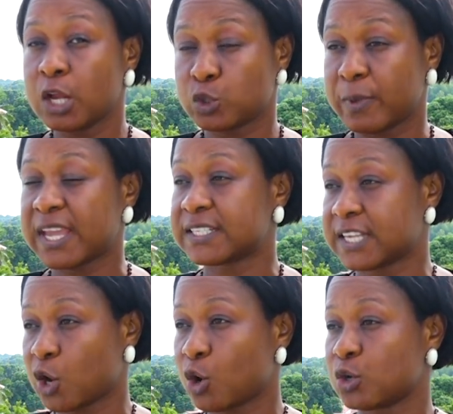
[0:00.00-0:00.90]
to make it
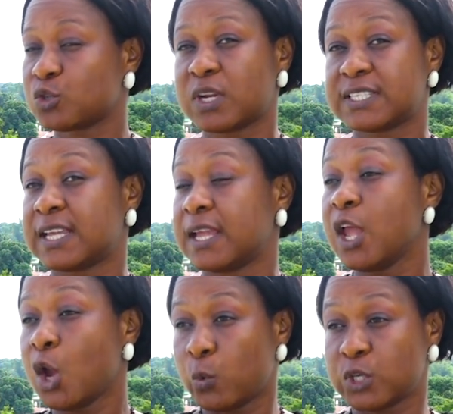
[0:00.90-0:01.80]
10 o'clock. So they say
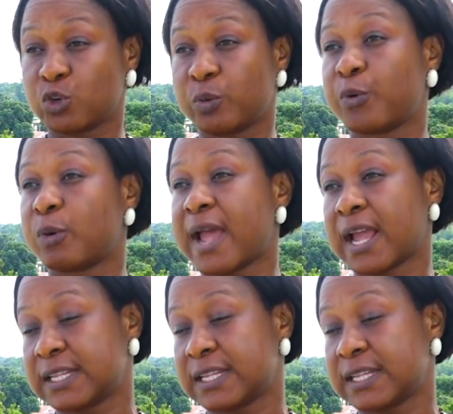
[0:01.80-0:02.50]
we should report back